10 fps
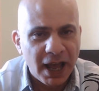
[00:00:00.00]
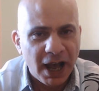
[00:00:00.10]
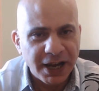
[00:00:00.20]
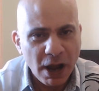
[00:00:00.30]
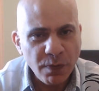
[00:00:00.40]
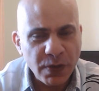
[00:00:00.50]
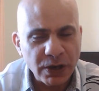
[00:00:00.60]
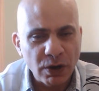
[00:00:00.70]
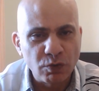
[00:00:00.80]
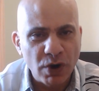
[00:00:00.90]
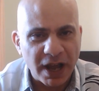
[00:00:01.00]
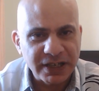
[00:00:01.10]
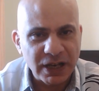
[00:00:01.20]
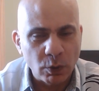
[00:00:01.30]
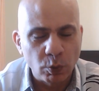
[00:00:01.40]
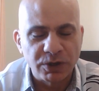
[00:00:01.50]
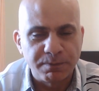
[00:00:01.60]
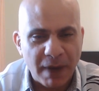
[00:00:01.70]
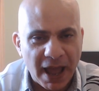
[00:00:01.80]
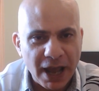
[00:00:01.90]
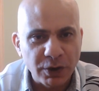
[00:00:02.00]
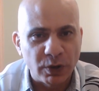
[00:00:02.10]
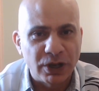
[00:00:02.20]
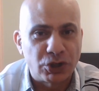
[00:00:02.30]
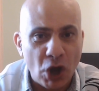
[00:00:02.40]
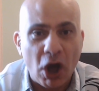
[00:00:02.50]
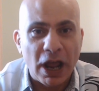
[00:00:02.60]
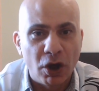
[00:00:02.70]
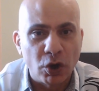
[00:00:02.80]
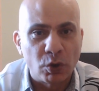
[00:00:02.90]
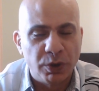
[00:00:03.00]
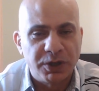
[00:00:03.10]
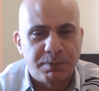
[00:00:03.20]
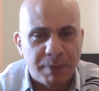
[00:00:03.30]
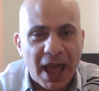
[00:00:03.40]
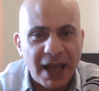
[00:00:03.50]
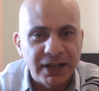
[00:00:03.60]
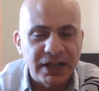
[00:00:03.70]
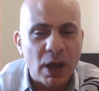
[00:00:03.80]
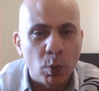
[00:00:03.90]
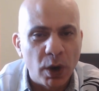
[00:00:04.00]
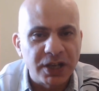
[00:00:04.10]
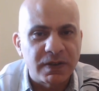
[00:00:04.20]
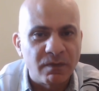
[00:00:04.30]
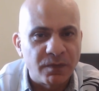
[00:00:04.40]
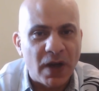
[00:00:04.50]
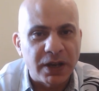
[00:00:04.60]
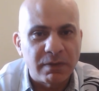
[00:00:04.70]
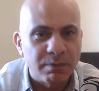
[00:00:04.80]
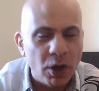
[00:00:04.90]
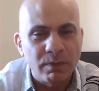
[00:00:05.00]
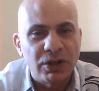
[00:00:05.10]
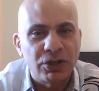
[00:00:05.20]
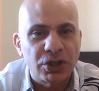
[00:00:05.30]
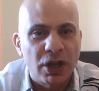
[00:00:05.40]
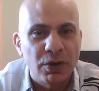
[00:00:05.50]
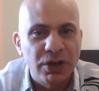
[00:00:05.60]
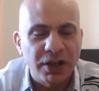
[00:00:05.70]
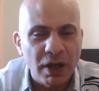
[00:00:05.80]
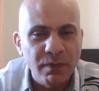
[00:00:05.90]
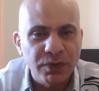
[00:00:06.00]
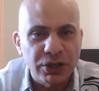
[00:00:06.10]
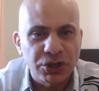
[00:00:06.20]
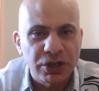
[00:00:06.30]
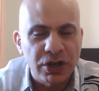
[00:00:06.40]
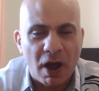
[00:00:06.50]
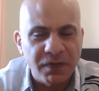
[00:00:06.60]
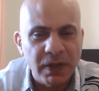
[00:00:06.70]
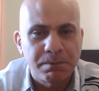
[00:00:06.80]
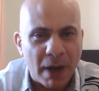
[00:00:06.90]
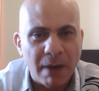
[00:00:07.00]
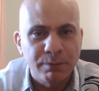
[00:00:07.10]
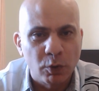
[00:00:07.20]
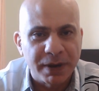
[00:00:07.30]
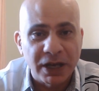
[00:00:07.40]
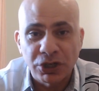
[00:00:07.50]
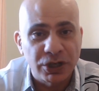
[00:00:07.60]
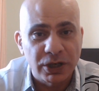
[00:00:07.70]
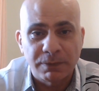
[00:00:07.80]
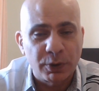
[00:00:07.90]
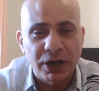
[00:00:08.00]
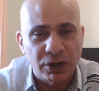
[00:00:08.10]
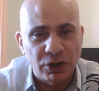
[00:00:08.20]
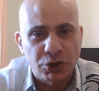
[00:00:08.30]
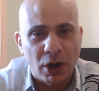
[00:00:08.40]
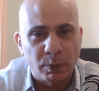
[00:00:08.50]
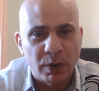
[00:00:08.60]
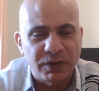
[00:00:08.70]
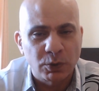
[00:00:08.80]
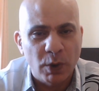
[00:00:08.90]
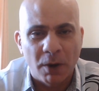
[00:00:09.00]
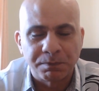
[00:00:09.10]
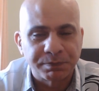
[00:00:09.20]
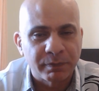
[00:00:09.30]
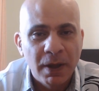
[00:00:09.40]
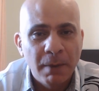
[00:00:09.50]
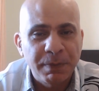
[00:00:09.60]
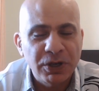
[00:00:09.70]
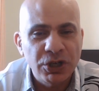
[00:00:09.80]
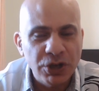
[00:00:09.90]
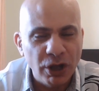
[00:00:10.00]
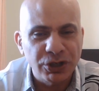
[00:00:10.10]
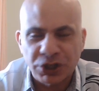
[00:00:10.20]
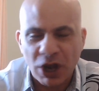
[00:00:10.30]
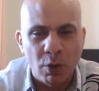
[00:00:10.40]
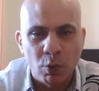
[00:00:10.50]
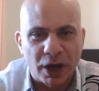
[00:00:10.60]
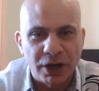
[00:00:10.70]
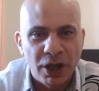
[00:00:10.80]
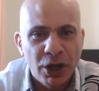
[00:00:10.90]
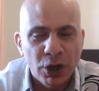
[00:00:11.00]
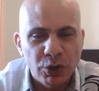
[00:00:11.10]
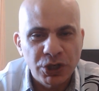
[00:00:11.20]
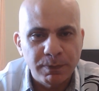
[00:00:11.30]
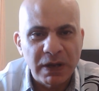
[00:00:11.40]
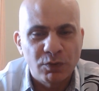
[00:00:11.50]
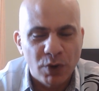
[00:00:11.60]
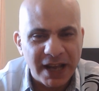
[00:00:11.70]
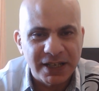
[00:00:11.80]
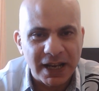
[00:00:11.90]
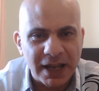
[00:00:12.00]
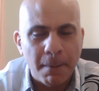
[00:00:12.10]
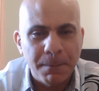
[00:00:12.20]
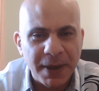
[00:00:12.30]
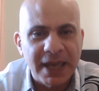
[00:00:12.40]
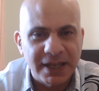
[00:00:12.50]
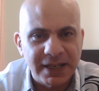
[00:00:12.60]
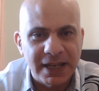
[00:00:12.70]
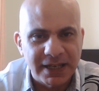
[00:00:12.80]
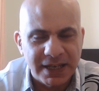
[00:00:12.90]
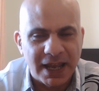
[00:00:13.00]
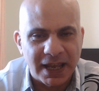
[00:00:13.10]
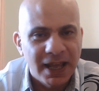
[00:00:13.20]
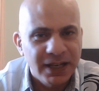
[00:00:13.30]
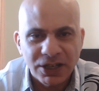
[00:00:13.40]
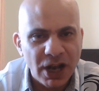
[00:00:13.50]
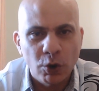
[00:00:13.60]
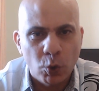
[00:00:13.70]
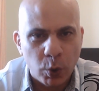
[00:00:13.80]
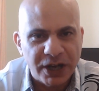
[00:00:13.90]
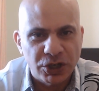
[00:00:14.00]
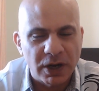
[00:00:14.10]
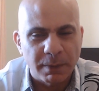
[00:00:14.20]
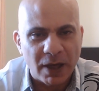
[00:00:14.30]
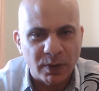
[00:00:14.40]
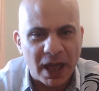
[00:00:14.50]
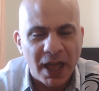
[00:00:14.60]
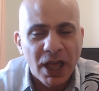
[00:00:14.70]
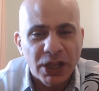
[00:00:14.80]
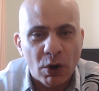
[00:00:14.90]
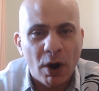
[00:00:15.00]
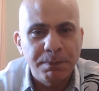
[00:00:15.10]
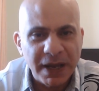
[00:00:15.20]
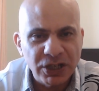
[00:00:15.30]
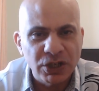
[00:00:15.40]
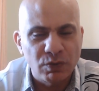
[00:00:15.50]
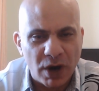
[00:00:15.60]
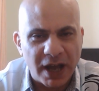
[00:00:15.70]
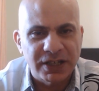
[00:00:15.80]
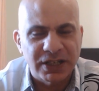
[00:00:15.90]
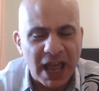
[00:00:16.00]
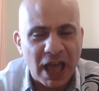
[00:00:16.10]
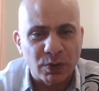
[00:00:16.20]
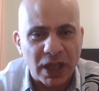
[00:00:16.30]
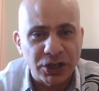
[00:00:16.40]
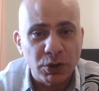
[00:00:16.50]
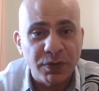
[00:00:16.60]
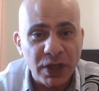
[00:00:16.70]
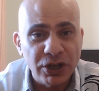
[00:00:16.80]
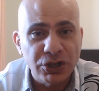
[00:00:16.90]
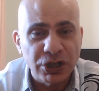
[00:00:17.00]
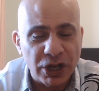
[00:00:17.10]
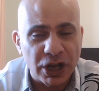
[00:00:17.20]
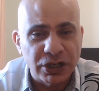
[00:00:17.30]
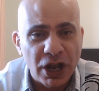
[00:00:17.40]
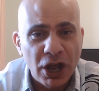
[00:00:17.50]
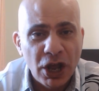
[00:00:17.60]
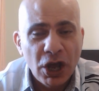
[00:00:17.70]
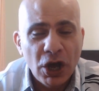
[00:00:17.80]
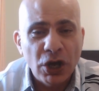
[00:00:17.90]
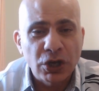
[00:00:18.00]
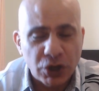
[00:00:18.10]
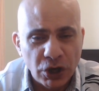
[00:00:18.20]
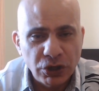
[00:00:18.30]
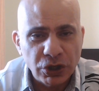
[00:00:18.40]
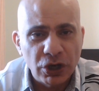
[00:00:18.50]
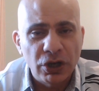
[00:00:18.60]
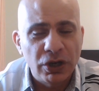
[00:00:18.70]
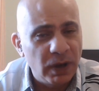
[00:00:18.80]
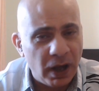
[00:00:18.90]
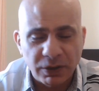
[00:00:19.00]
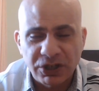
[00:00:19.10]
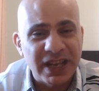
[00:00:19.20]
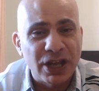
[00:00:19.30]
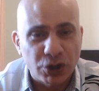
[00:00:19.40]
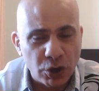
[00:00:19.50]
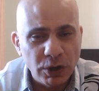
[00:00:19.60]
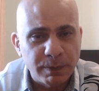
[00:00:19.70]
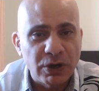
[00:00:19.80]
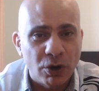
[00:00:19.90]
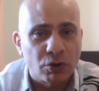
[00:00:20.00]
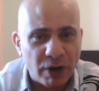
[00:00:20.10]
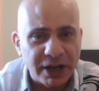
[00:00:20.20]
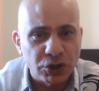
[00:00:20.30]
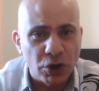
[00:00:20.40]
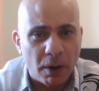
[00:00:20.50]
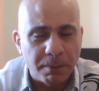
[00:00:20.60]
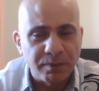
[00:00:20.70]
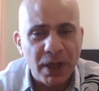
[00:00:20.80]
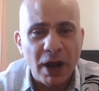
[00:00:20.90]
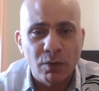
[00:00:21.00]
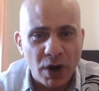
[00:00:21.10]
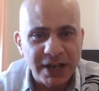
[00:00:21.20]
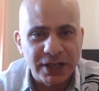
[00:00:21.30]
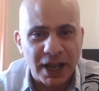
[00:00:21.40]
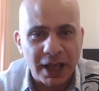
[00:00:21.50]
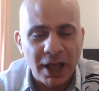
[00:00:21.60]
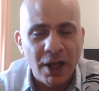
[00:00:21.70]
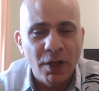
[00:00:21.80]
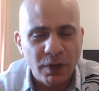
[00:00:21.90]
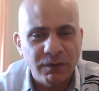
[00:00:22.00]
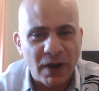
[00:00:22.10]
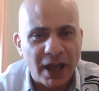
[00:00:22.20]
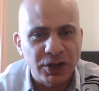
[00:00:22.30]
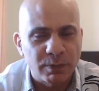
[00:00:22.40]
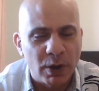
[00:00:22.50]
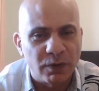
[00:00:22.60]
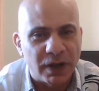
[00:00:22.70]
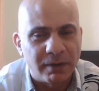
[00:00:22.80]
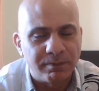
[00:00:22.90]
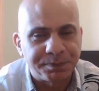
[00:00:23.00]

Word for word: I don't think the writing was bad or the dialogue was bad, and there were some funny moments. So I don't think she, you know, I think Bumblebee she did a pretty good job with as well. But she's not someone who should be writing peak DC. There's no question about that. There are better writers out there. So I think she did a good, I'd say a good but not great job at writing the Flash movie.